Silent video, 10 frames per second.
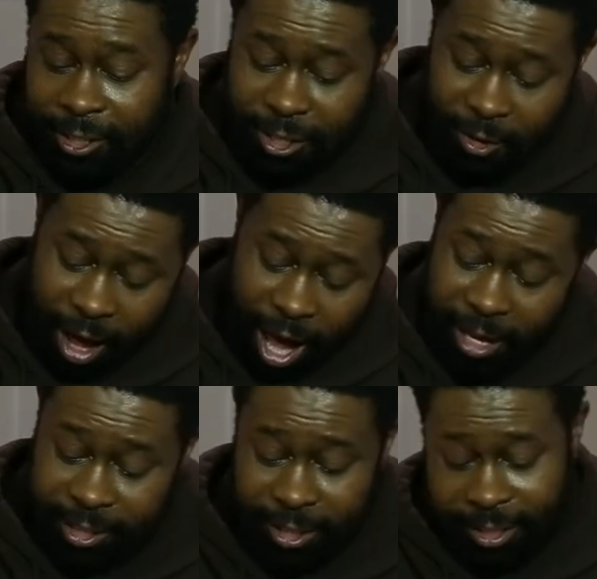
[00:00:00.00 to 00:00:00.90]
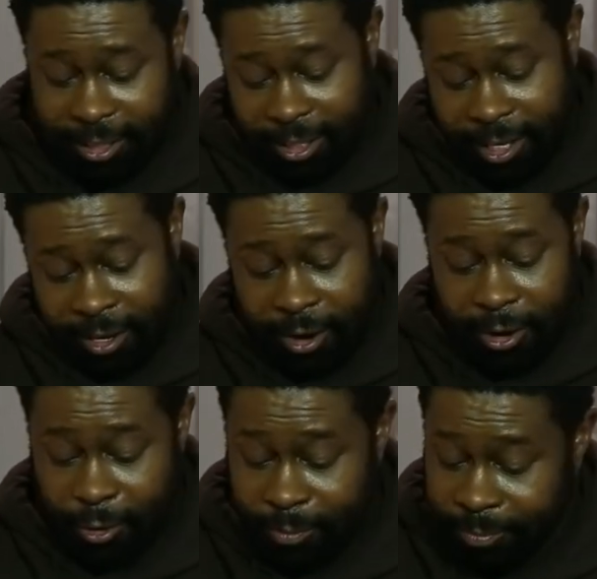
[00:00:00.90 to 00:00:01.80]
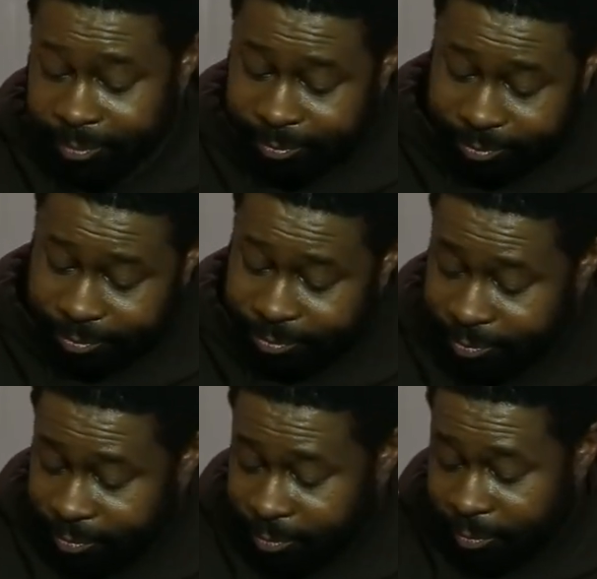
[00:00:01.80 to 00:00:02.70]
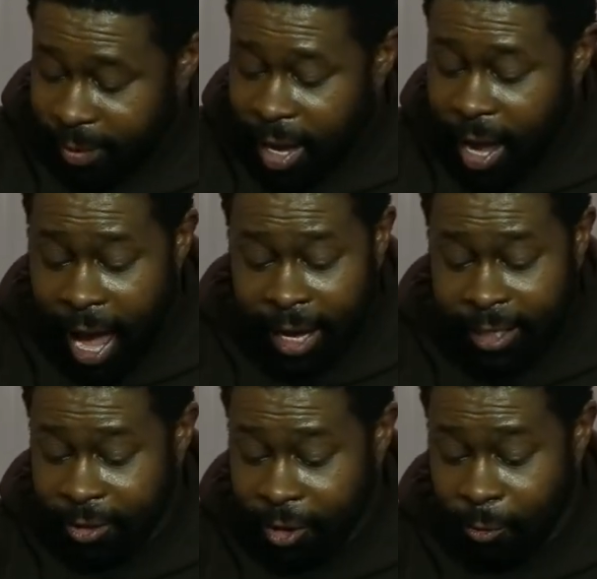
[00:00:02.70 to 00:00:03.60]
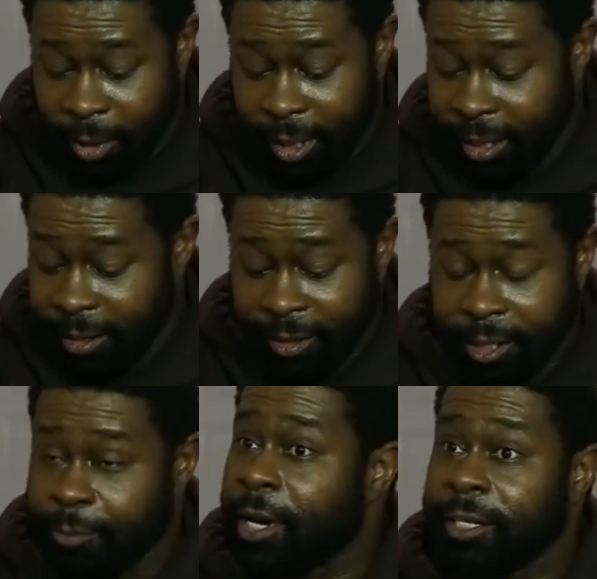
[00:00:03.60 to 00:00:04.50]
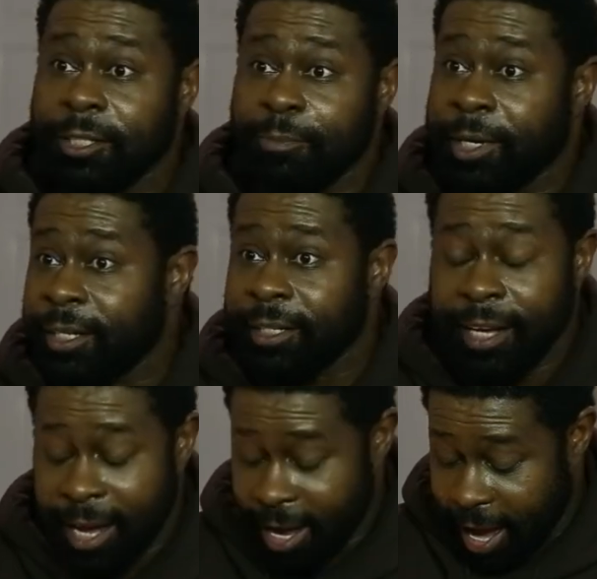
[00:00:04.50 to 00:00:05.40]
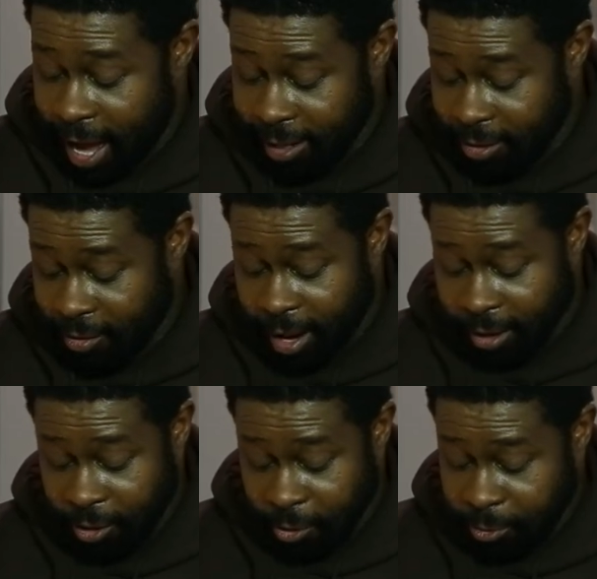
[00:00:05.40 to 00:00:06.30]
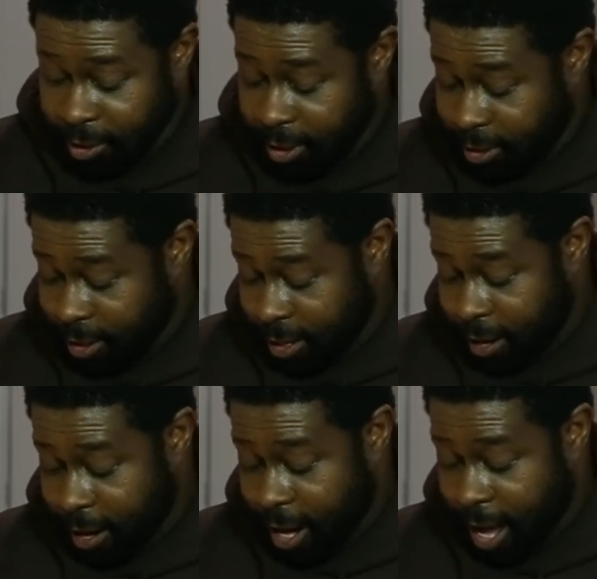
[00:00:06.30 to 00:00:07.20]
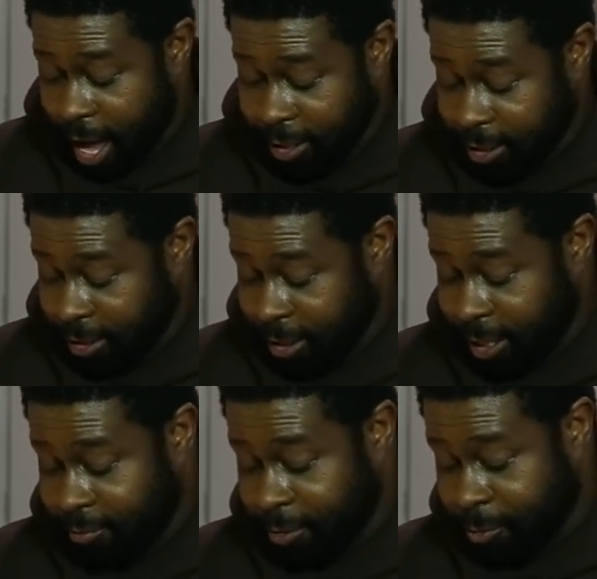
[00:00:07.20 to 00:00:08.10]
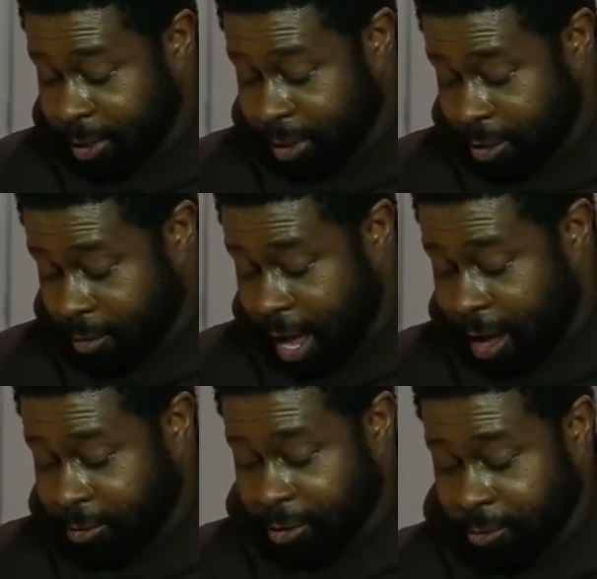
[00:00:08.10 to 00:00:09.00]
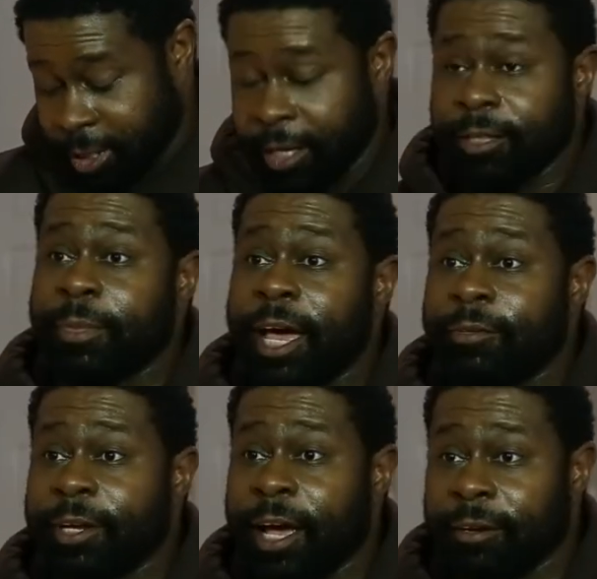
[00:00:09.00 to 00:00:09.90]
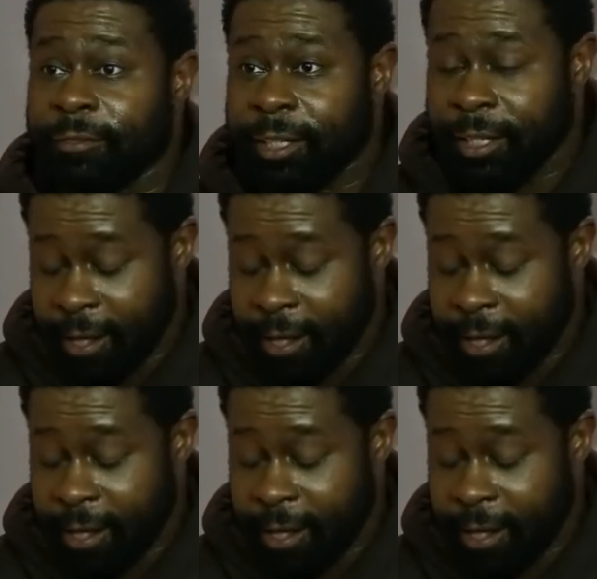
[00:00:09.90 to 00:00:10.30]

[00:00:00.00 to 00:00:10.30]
So I took this thing home. I didn't know what any of these buttons meant. I didn't know how to use it. I didn't even really know how to take the battery out of it.